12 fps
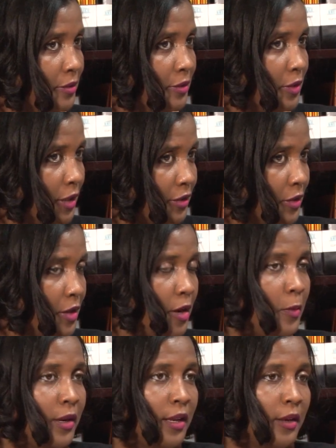Doctor, I
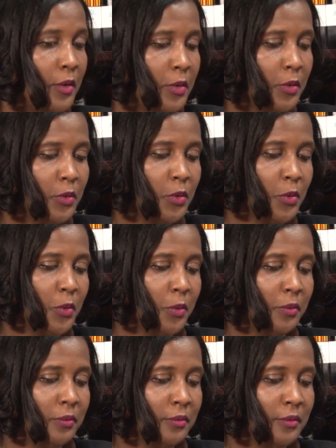will allow you
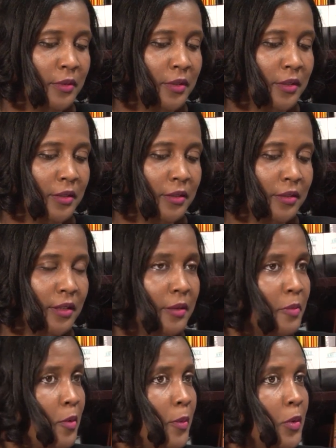to
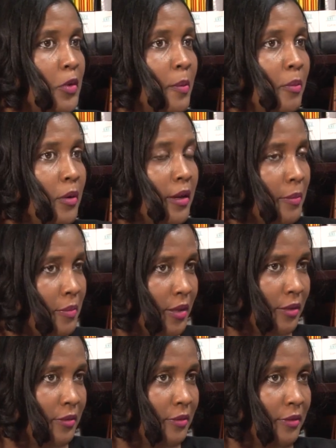promote your book a
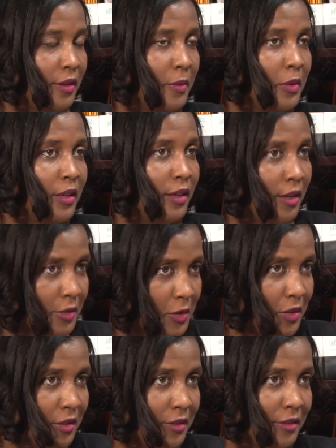bit about
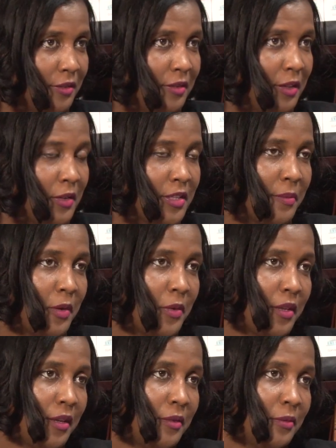launching. Tell us about
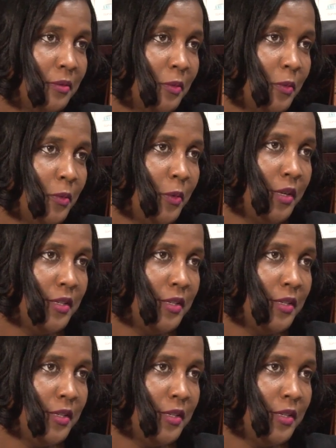that. When